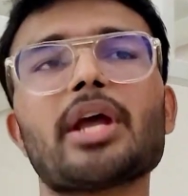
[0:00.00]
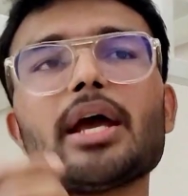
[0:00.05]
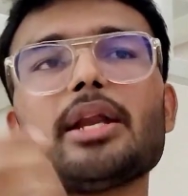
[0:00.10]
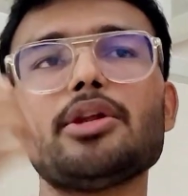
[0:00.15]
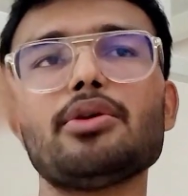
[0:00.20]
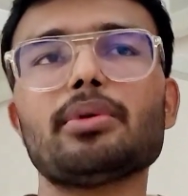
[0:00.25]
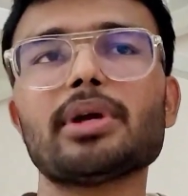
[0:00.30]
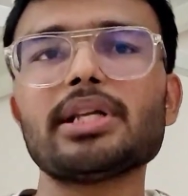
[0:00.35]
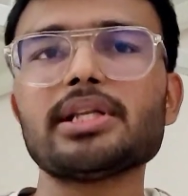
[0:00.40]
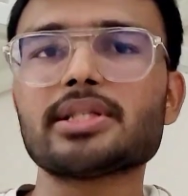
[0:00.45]

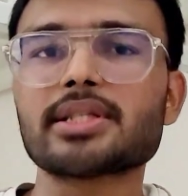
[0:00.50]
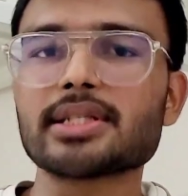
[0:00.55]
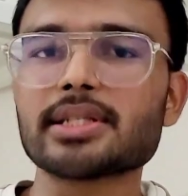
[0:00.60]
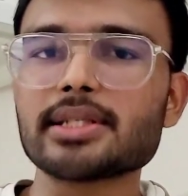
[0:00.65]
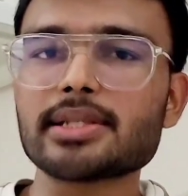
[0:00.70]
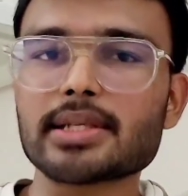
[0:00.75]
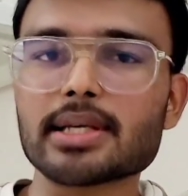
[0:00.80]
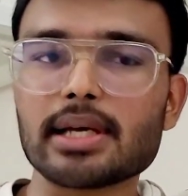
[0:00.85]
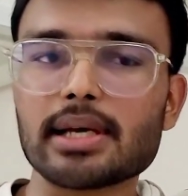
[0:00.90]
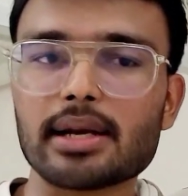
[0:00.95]
and you can
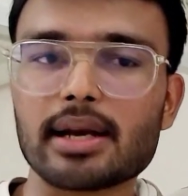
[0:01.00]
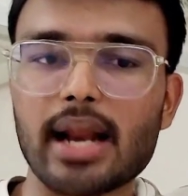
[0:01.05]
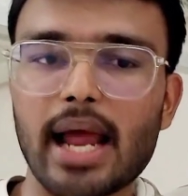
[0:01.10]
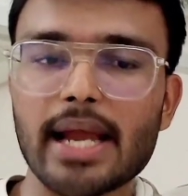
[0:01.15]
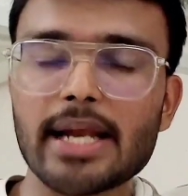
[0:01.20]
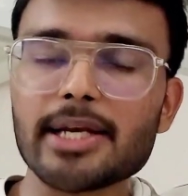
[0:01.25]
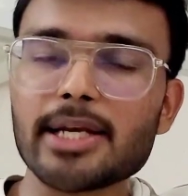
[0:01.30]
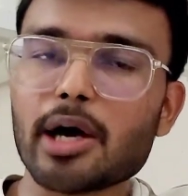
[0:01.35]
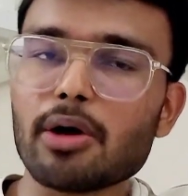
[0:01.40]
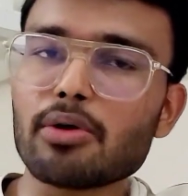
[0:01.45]
just
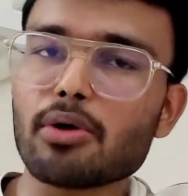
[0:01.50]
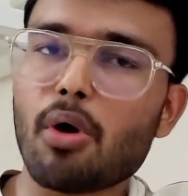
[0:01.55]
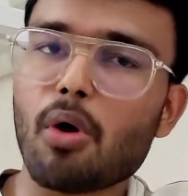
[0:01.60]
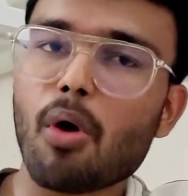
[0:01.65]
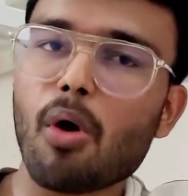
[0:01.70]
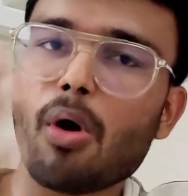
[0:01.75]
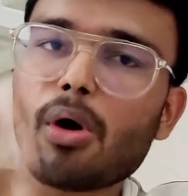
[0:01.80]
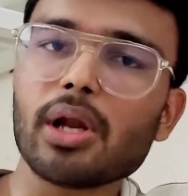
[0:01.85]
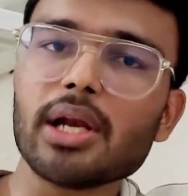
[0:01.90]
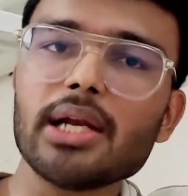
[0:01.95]
write down
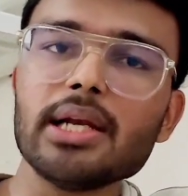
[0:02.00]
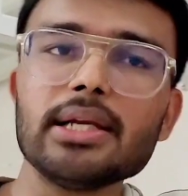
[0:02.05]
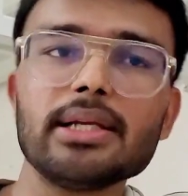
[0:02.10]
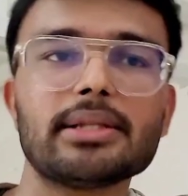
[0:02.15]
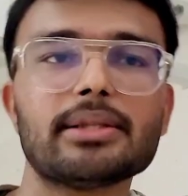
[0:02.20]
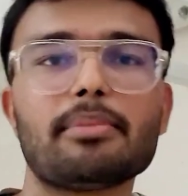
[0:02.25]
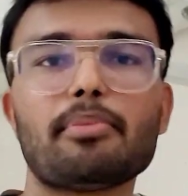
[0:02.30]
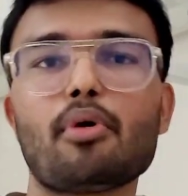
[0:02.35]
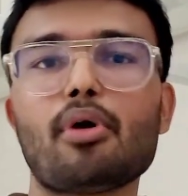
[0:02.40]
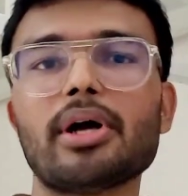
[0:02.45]
all
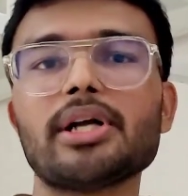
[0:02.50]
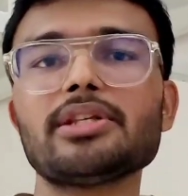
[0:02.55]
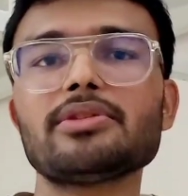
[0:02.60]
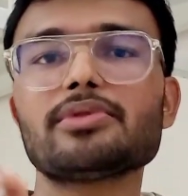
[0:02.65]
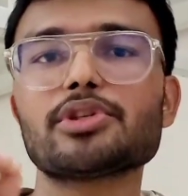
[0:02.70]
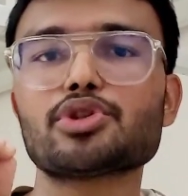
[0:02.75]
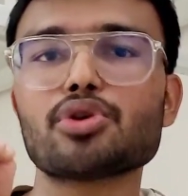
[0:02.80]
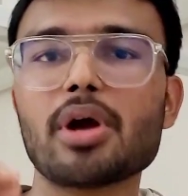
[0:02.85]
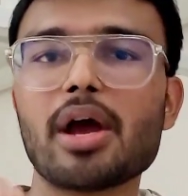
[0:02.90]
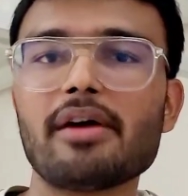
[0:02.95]
the
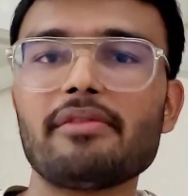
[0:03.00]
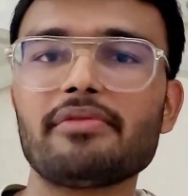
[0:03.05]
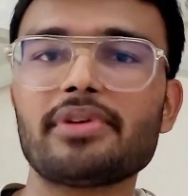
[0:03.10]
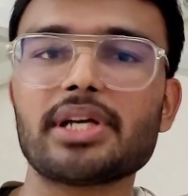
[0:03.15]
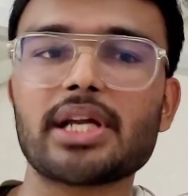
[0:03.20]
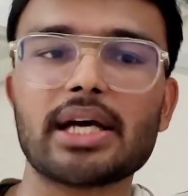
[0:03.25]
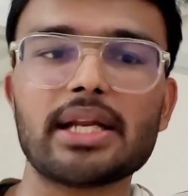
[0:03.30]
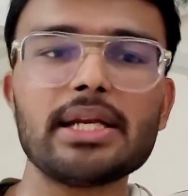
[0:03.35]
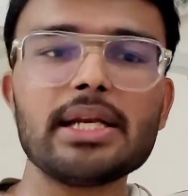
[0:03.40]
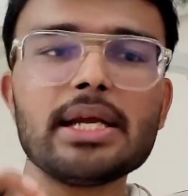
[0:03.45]
points which you
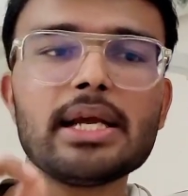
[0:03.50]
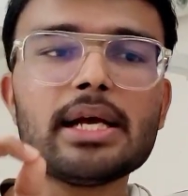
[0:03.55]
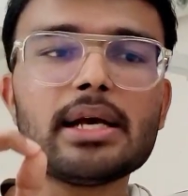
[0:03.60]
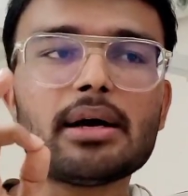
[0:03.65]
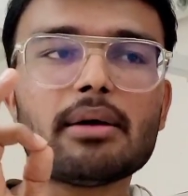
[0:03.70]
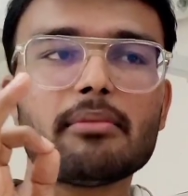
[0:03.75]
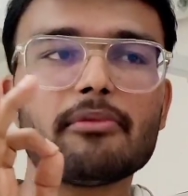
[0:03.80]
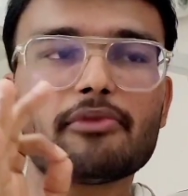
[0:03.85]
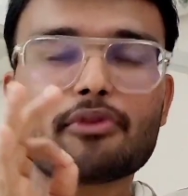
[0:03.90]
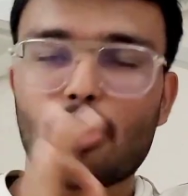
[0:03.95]
have done
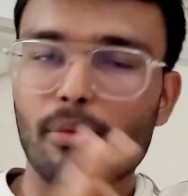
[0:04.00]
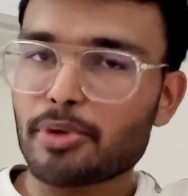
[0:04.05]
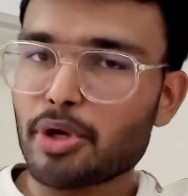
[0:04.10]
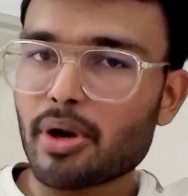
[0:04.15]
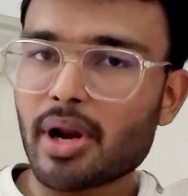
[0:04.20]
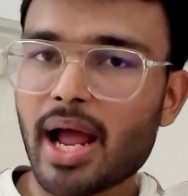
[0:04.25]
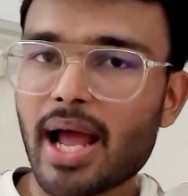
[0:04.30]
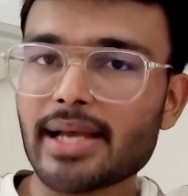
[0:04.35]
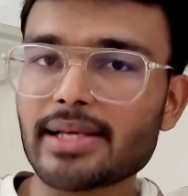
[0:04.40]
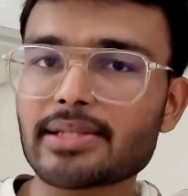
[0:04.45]
from
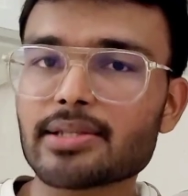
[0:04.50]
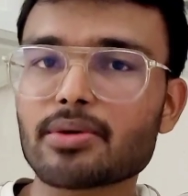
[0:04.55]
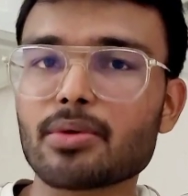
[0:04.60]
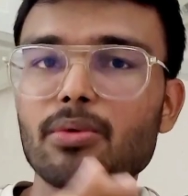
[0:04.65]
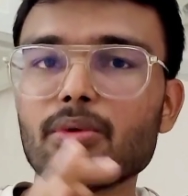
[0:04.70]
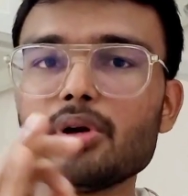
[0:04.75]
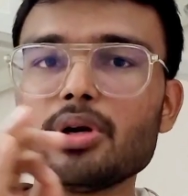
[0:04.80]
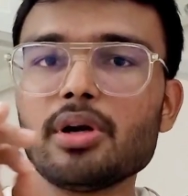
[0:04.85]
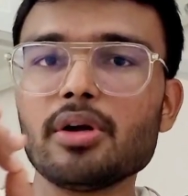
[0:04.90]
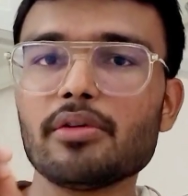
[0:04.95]
your high
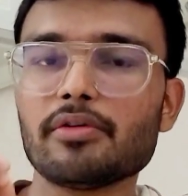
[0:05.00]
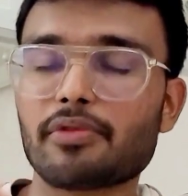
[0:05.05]
school,